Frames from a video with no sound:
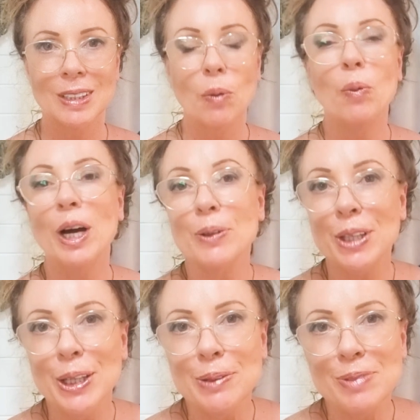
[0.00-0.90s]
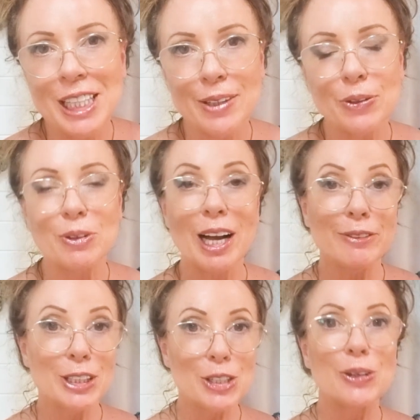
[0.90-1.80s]
Welcome, dear
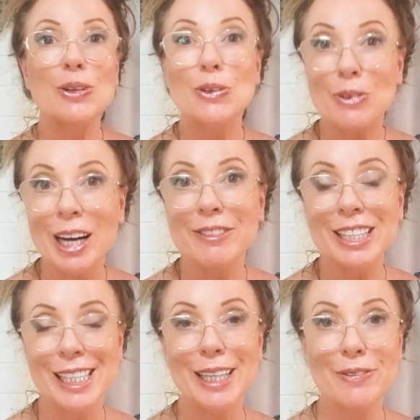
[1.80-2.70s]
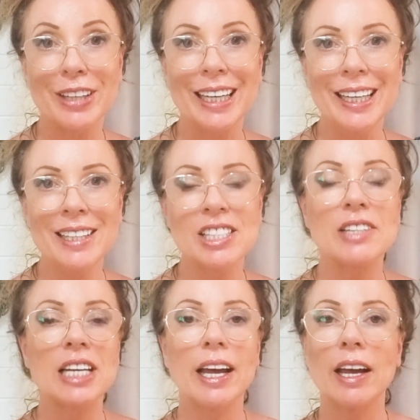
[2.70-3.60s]
Thriver to Thriver TV.
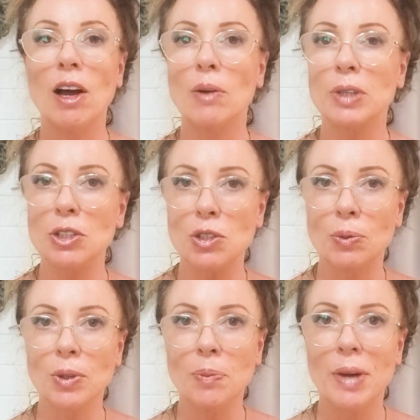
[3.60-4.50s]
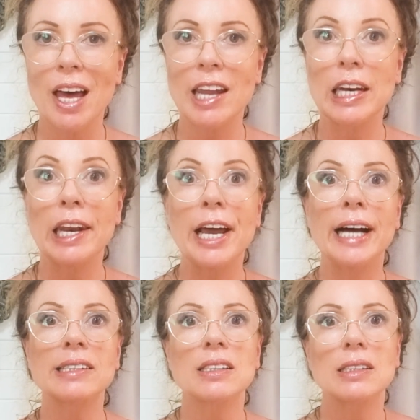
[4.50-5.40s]
Today I want to talk about
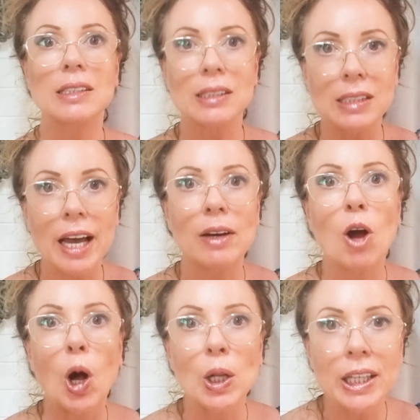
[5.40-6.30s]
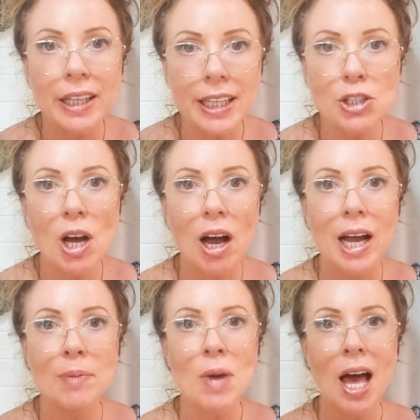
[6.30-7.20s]
narcissists at holiday
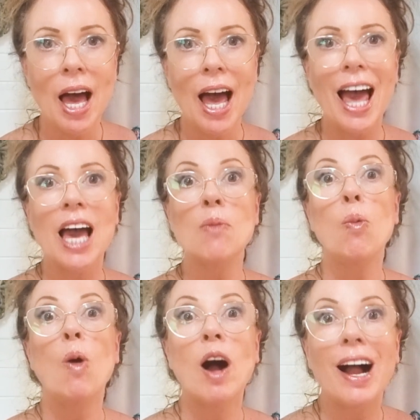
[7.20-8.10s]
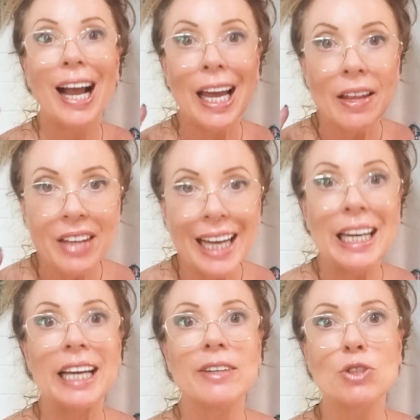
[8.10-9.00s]
time and why they
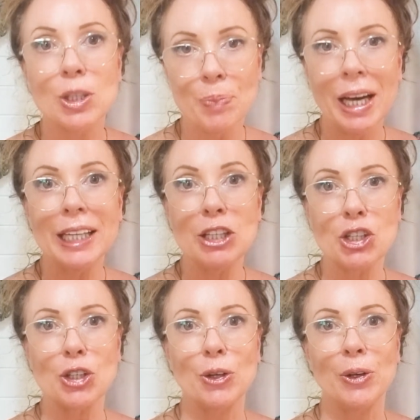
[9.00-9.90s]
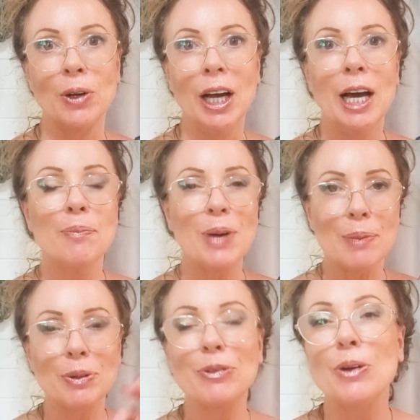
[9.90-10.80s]
need to punish you.
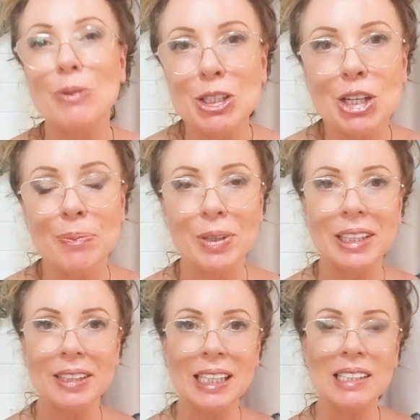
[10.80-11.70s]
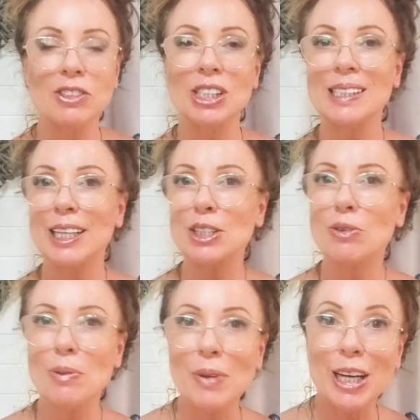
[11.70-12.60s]
But before we jump into this, I'd just like to
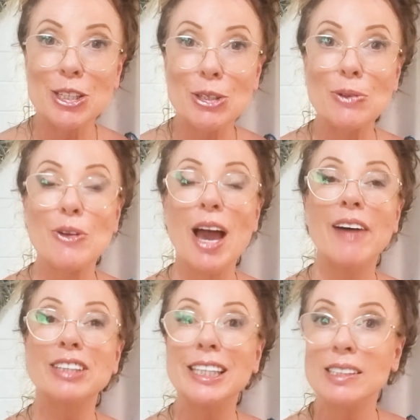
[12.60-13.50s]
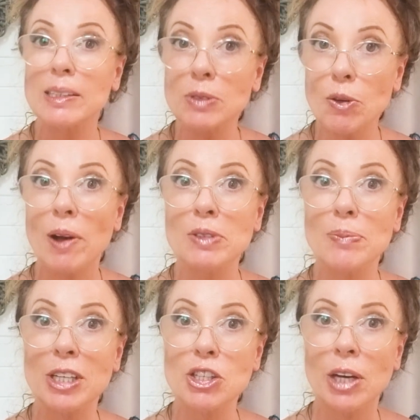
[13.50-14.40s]
remind you, if you haven't yet subscribed to
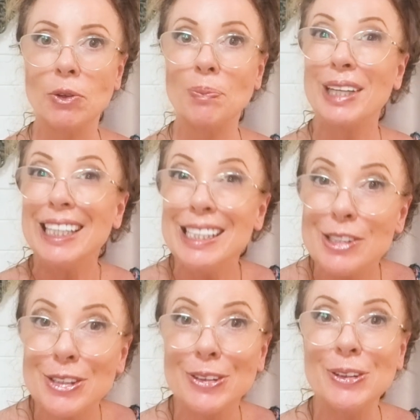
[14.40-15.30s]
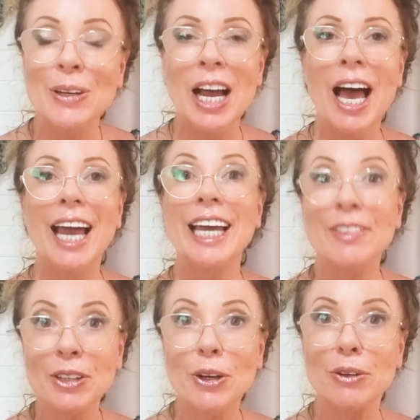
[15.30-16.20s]
my channel, please do
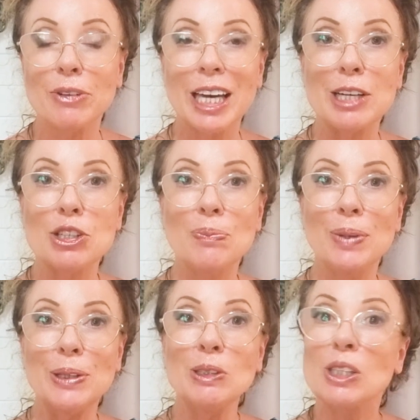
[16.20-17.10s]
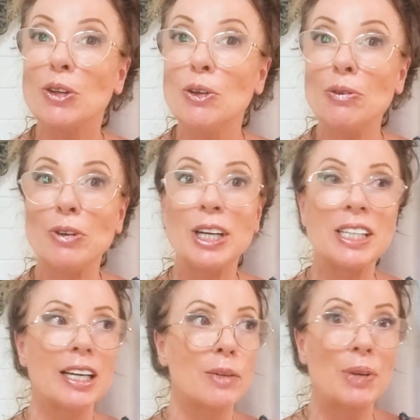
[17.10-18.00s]
hit the notification bell so you'll find
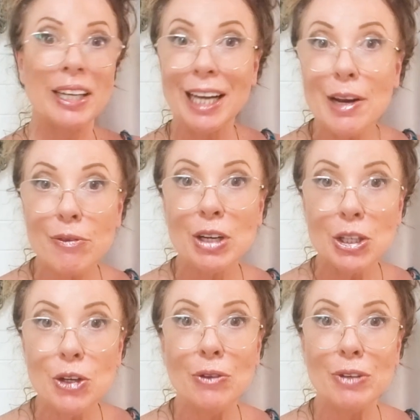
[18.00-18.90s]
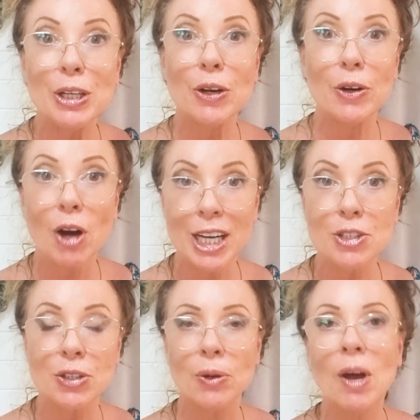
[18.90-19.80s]
out about every new video I
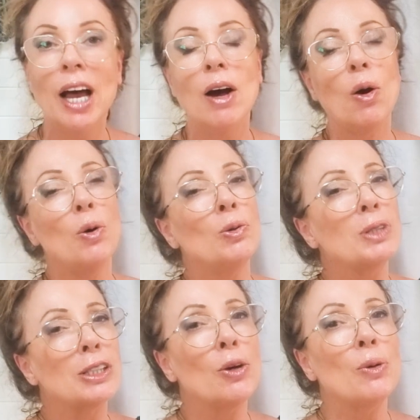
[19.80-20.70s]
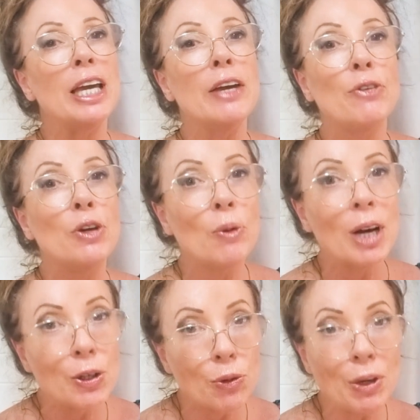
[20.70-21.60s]
do. Also, if you
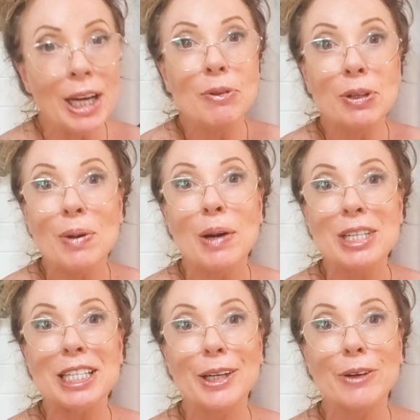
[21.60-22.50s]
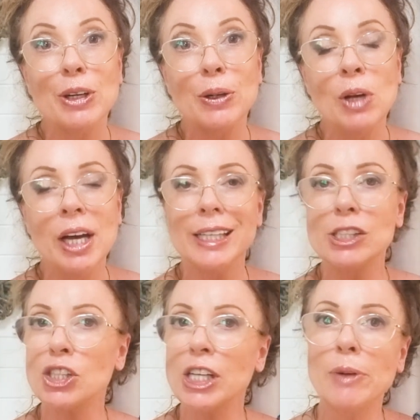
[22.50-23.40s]
agree with my material,
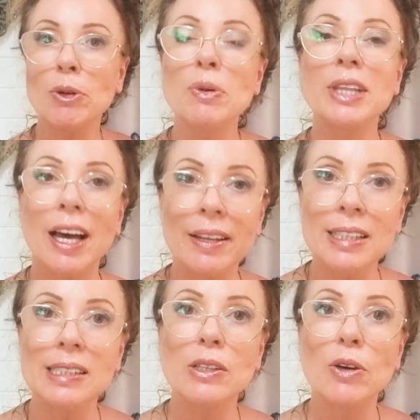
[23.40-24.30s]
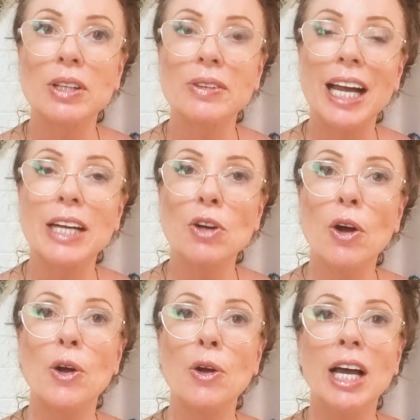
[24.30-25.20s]
share it with others so that they
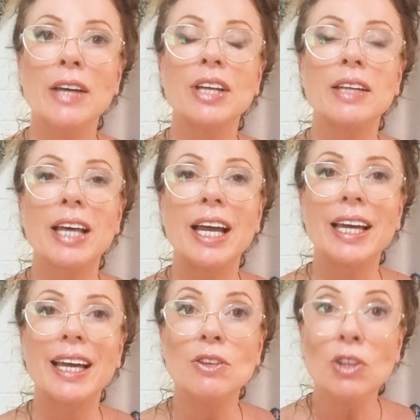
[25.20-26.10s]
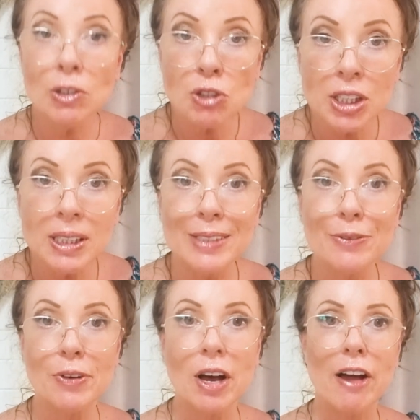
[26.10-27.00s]
know that they can not just
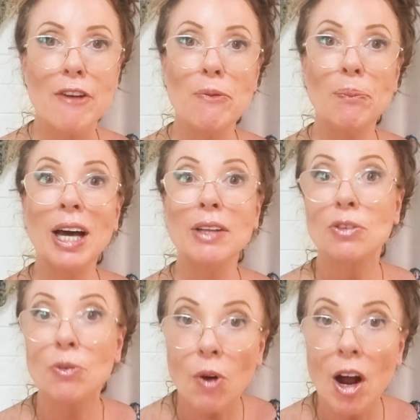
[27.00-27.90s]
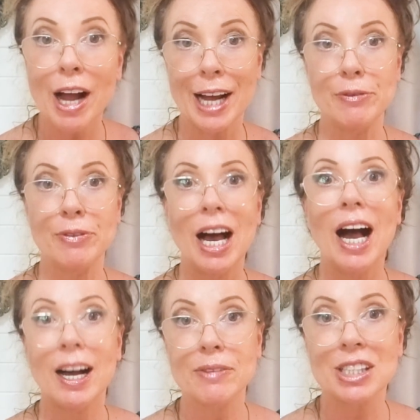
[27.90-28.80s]
survive but thrive
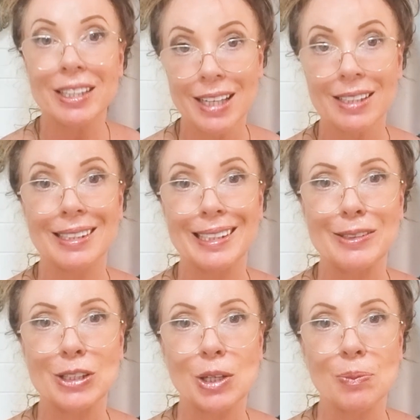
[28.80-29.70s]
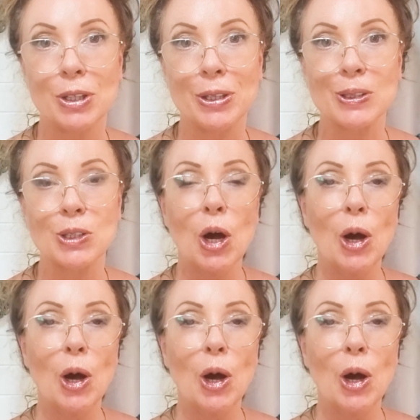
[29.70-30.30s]
after narcissistic abuse.